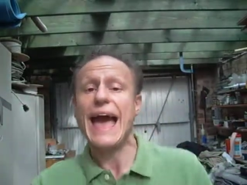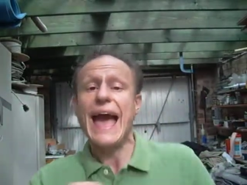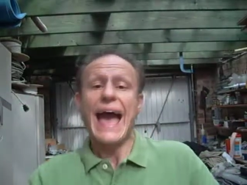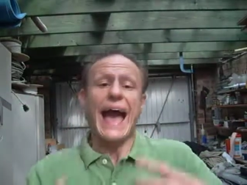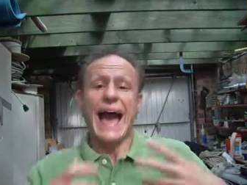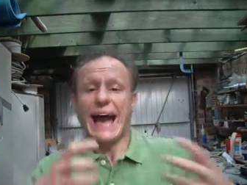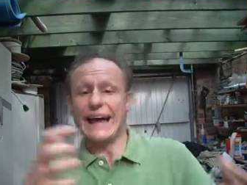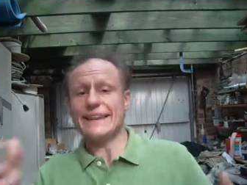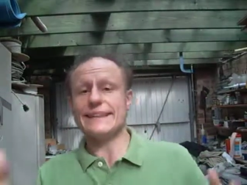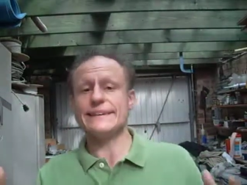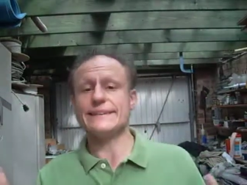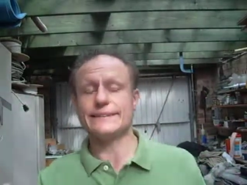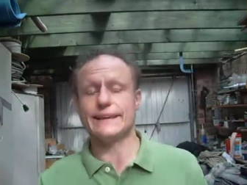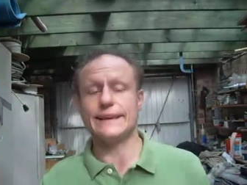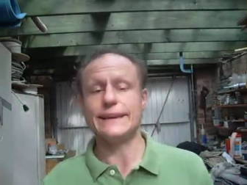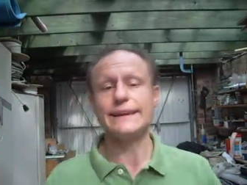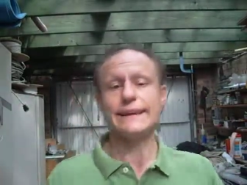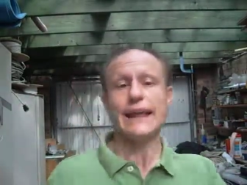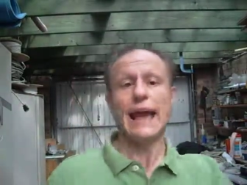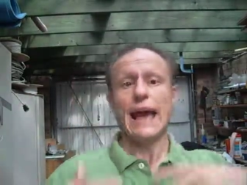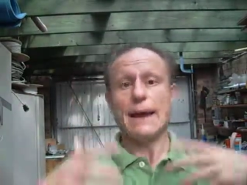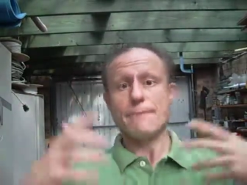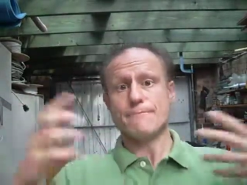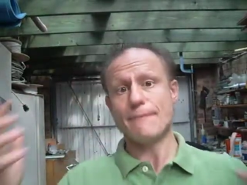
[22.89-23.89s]
And indeed,
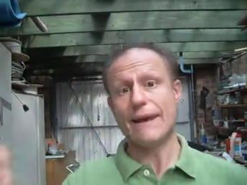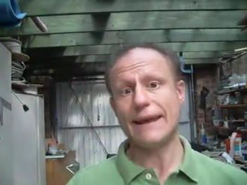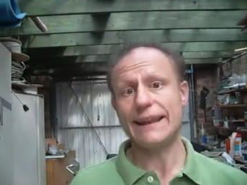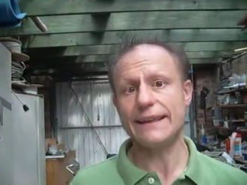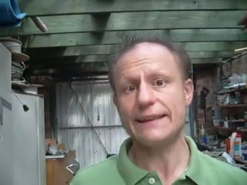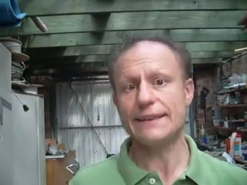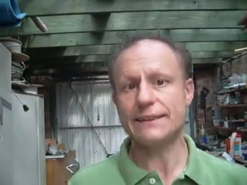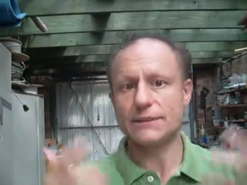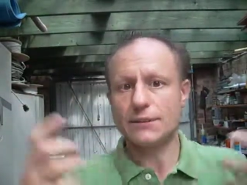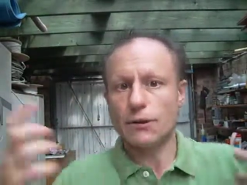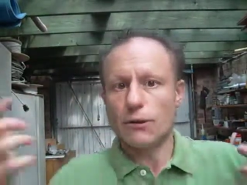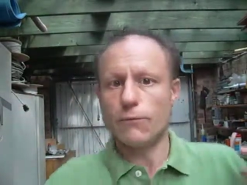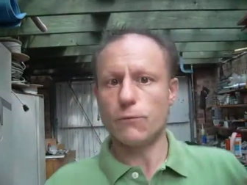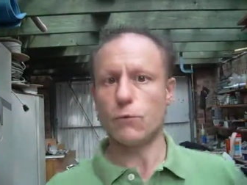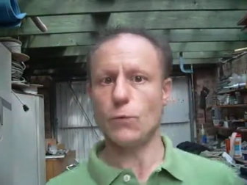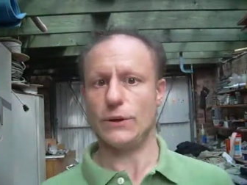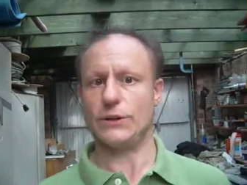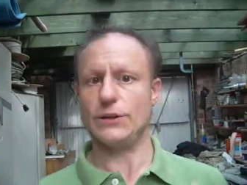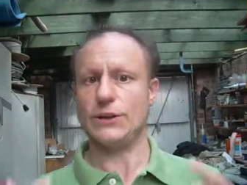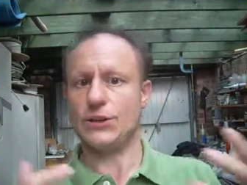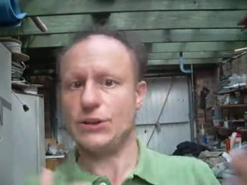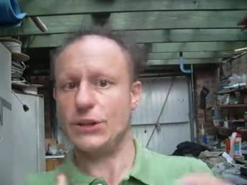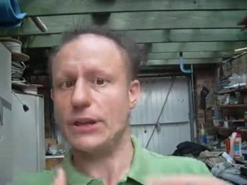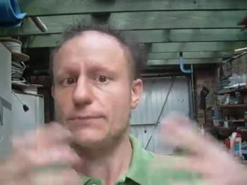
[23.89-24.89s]
many stuff which
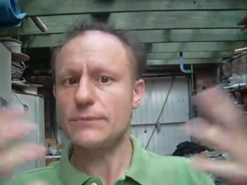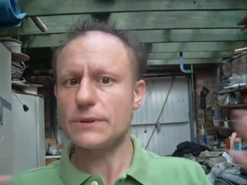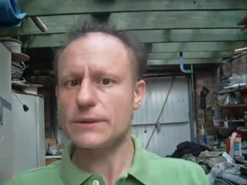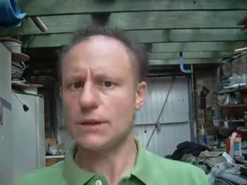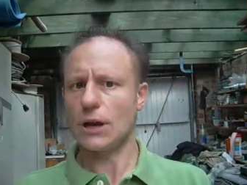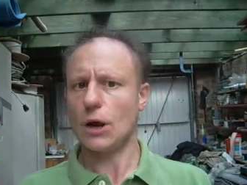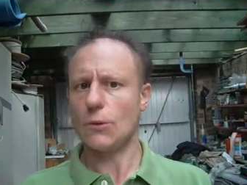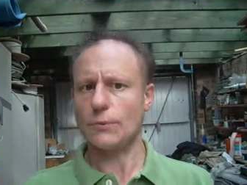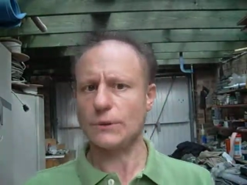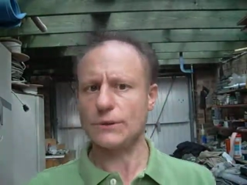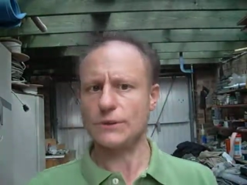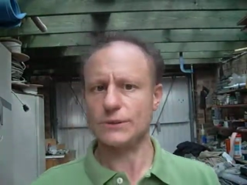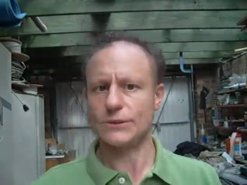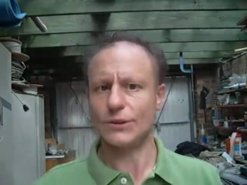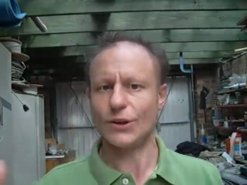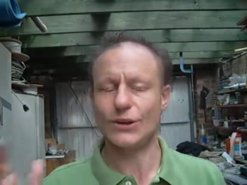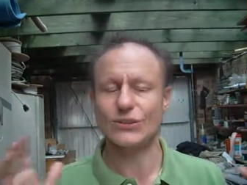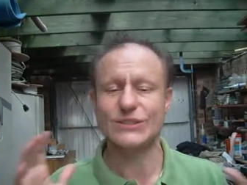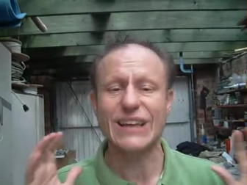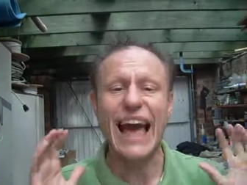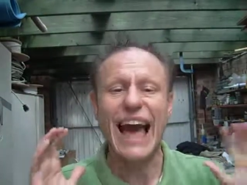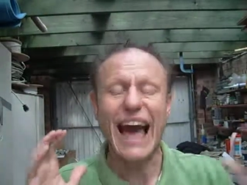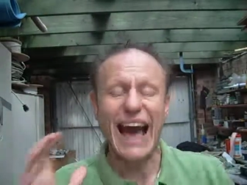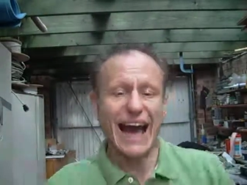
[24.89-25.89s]
is shipped as open source
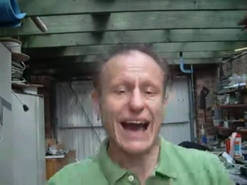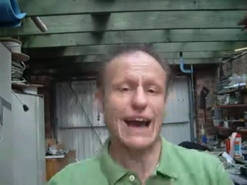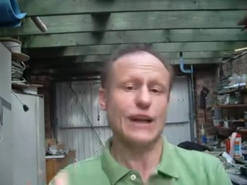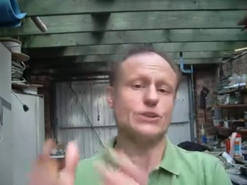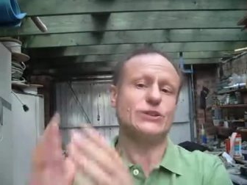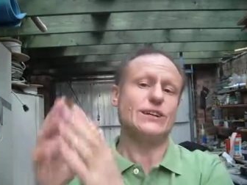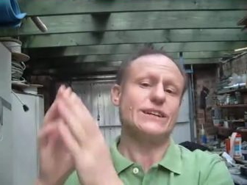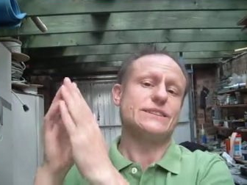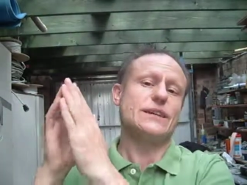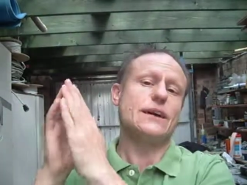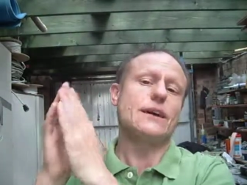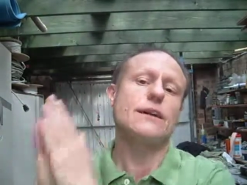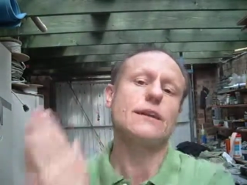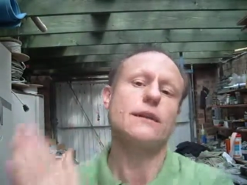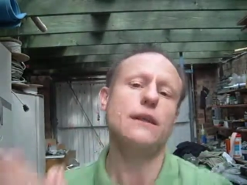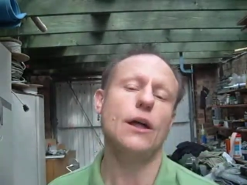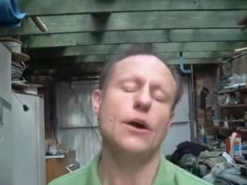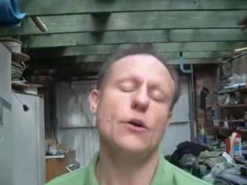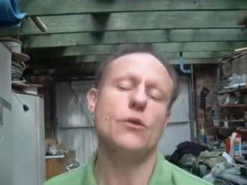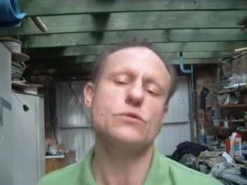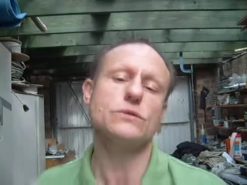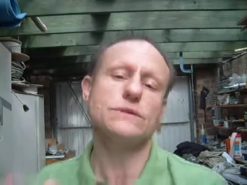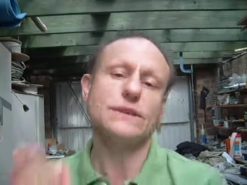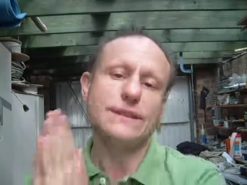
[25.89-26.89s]
actually has a
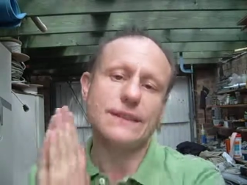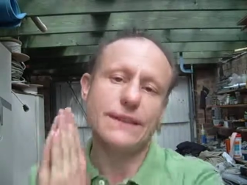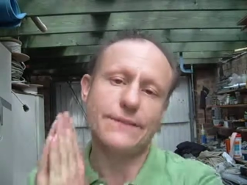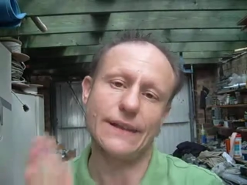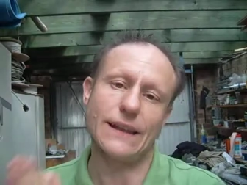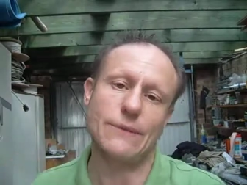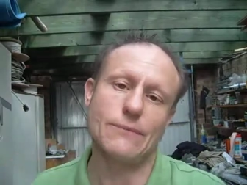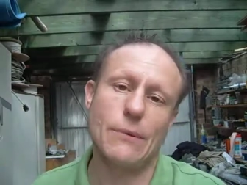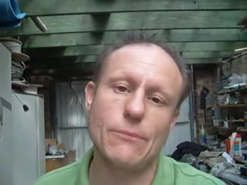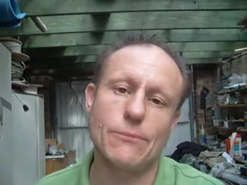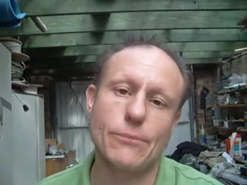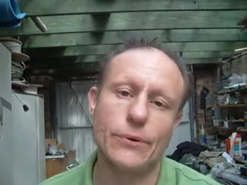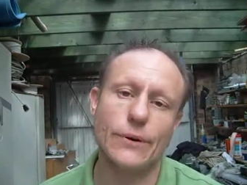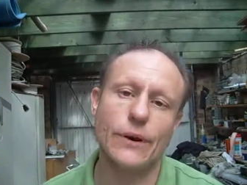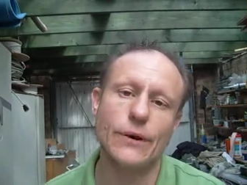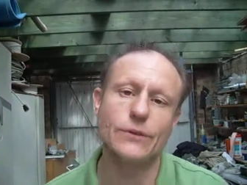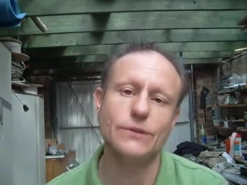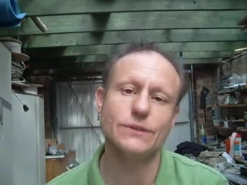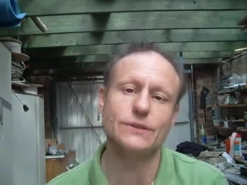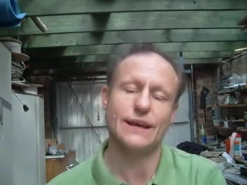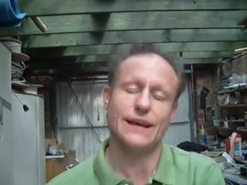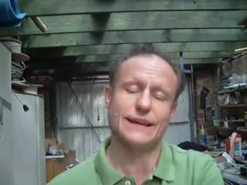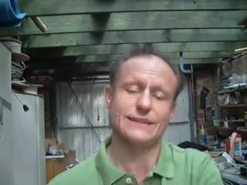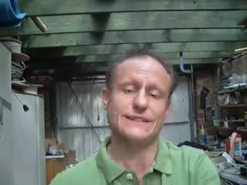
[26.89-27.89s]
closed development
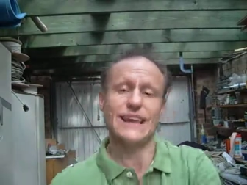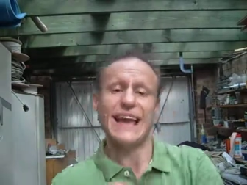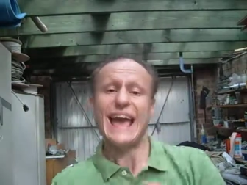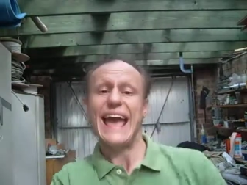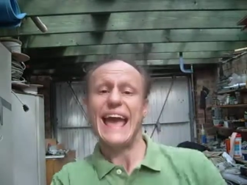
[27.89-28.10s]
process.